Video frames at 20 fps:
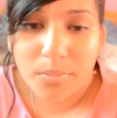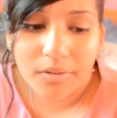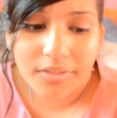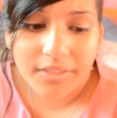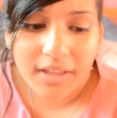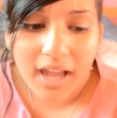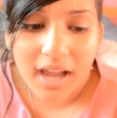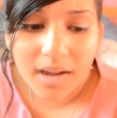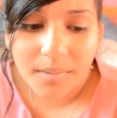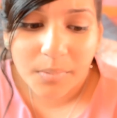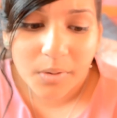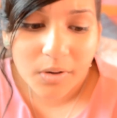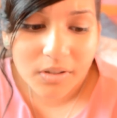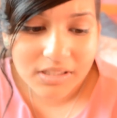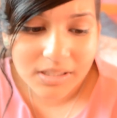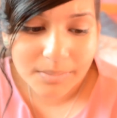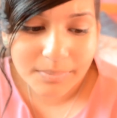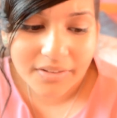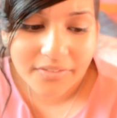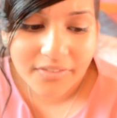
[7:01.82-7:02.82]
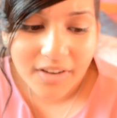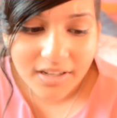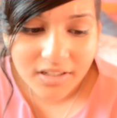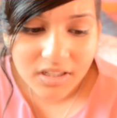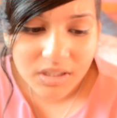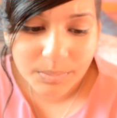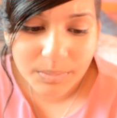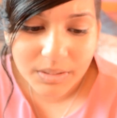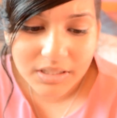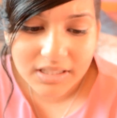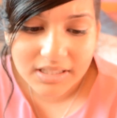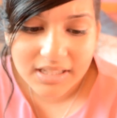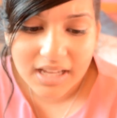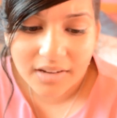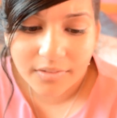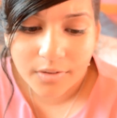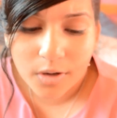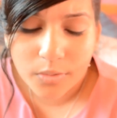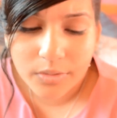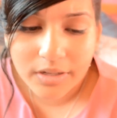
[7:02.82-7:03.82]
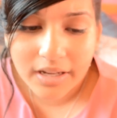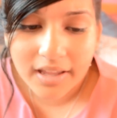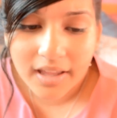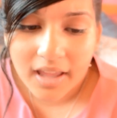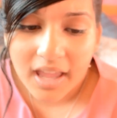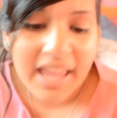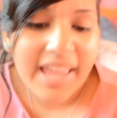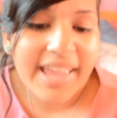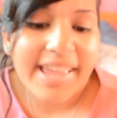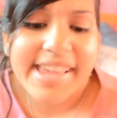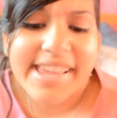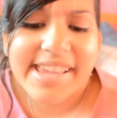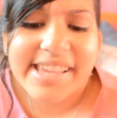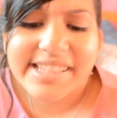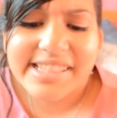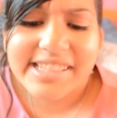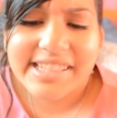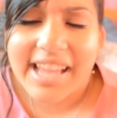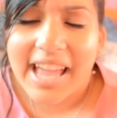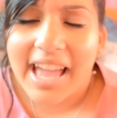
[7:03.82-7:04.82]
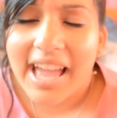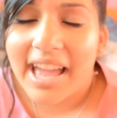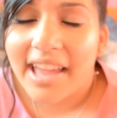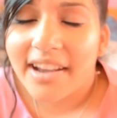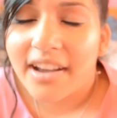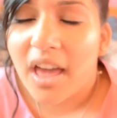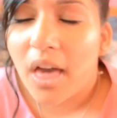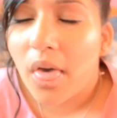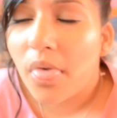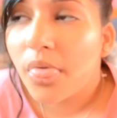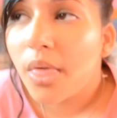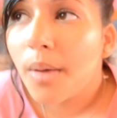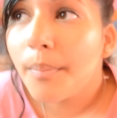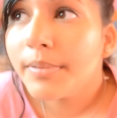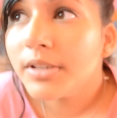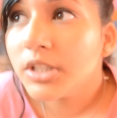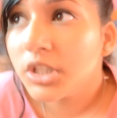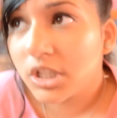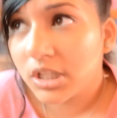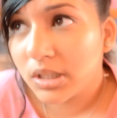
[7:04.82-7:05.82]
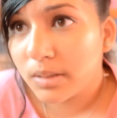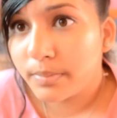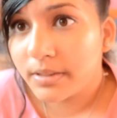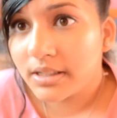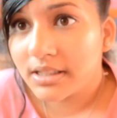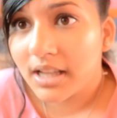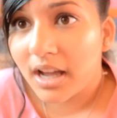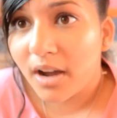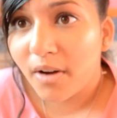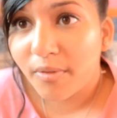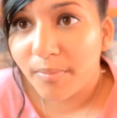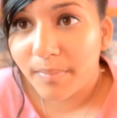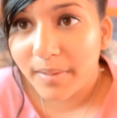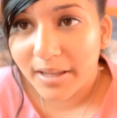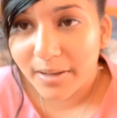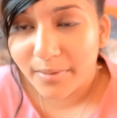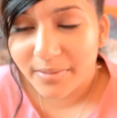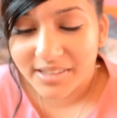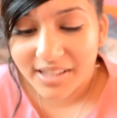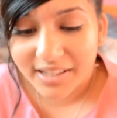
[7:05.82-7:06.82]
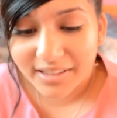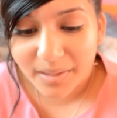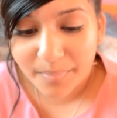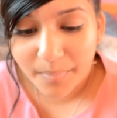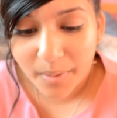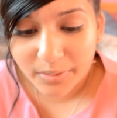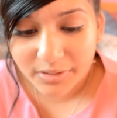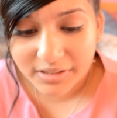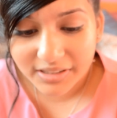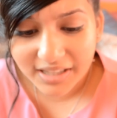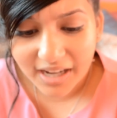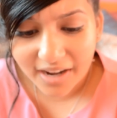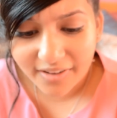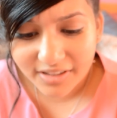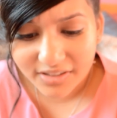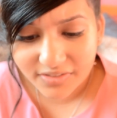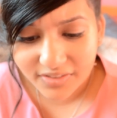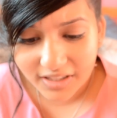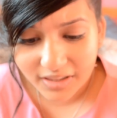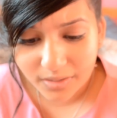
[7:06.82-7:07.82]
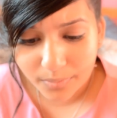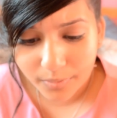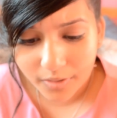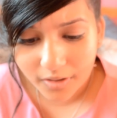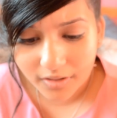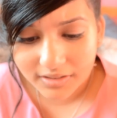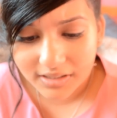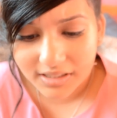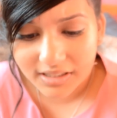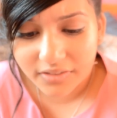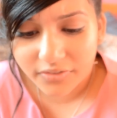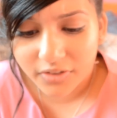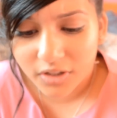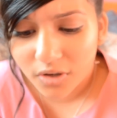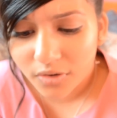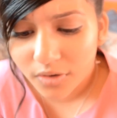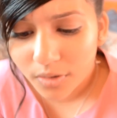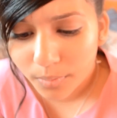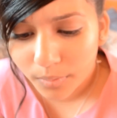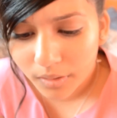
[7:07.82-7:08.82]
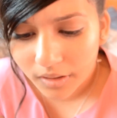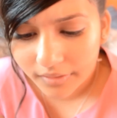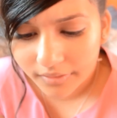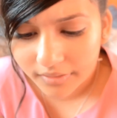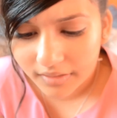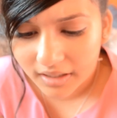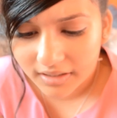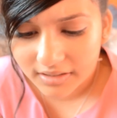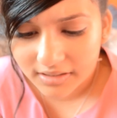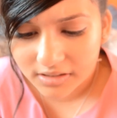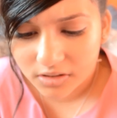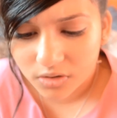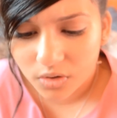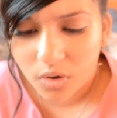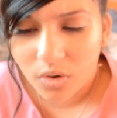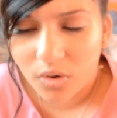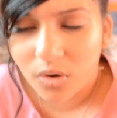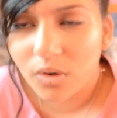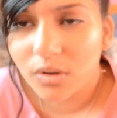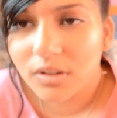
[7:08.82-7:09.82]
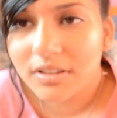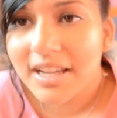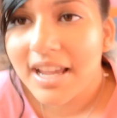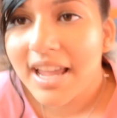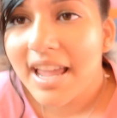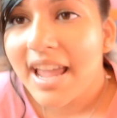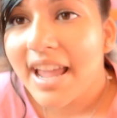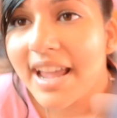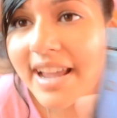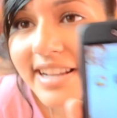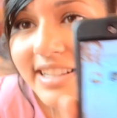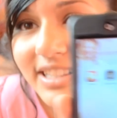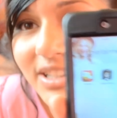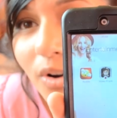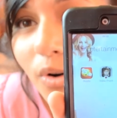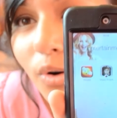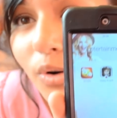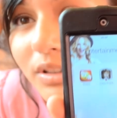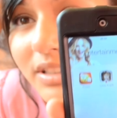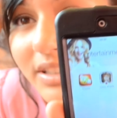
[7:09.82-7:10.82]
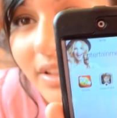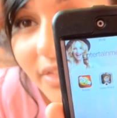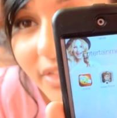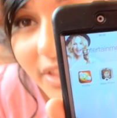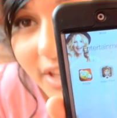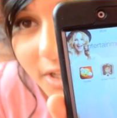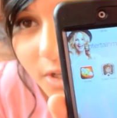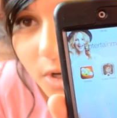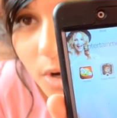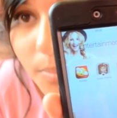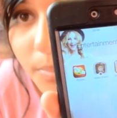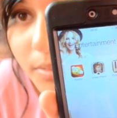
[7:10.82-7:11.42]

what the app was and my friend told me to download it, it scared the bejeebies out of me. It was like the most scariest thing in the world. And if you don't know what that is called, it's called Video